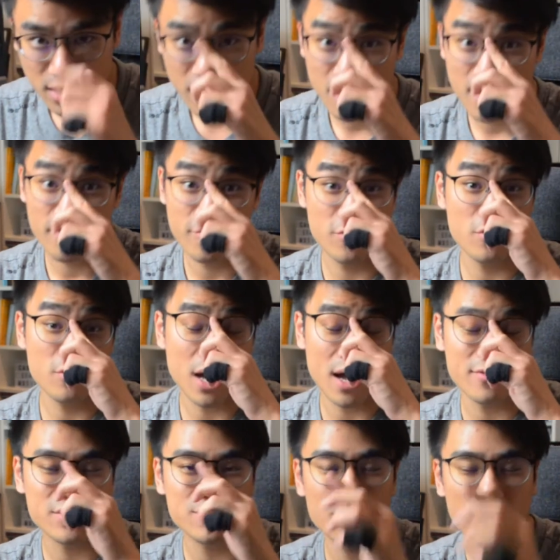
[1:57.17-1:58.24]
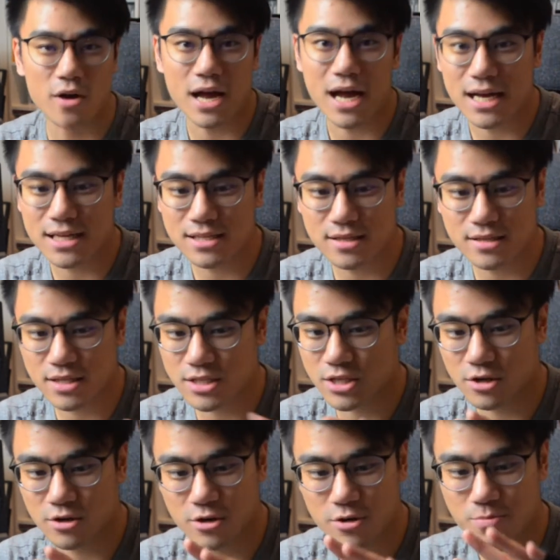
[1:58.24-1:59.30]
If you have small hands, this is
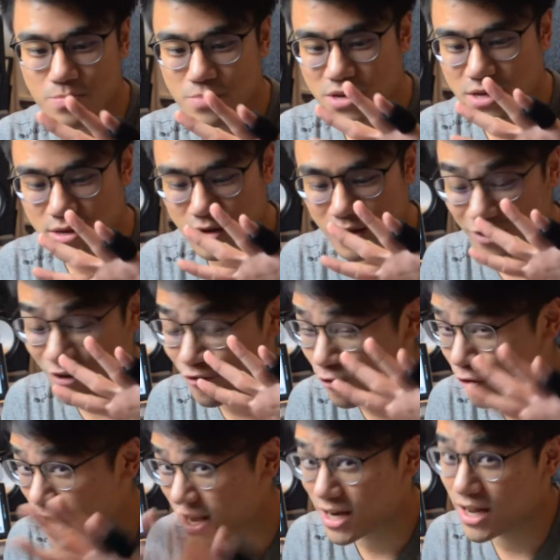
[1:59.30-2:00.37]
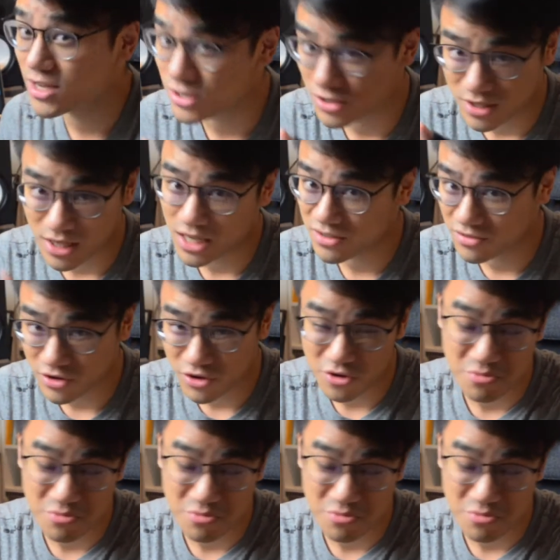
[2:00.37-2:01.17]
going to be a great exercise for you.